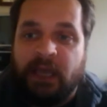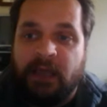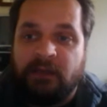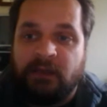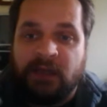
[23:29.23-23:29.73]

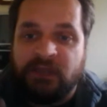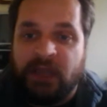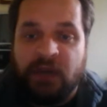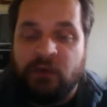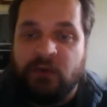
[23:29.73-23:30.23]
and because
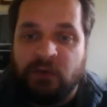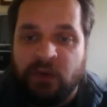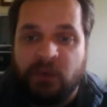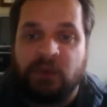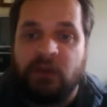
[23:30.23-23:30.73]
I know you'll
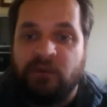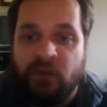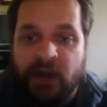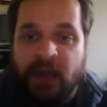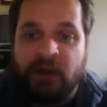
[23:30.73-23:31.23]
know what to look
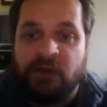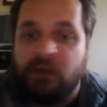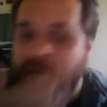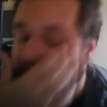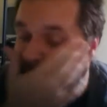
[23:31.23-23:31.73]
for and how to
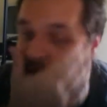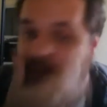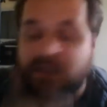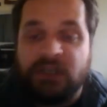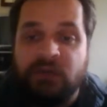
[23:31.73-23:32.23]
do it and
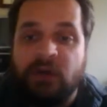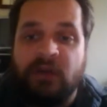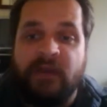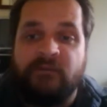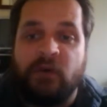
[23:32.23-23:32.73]
everything else, can you go
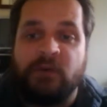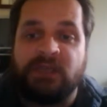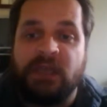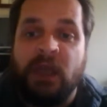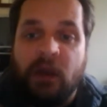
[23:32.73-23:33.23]
to that pharmacy,